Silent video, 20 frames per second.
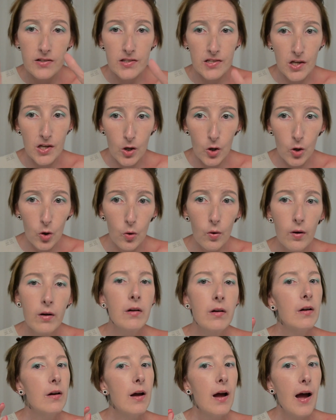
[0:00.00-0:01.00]
So
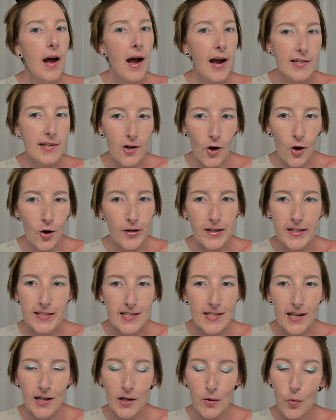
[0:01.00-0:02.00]
I already
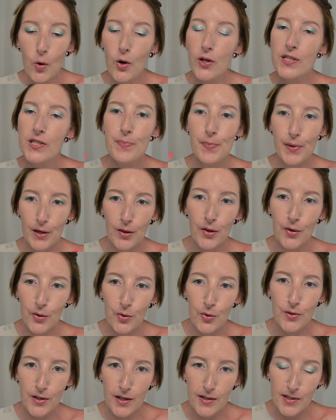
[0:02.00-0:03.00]
said it once, but a
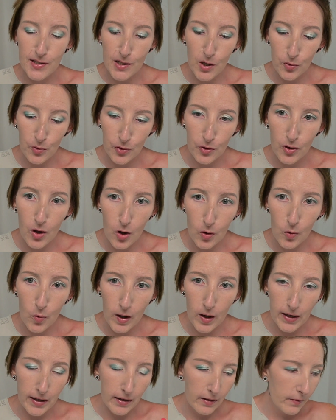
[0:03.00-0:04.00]
little does go the long
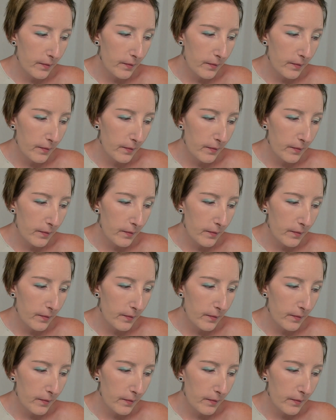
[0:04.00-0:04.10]
way.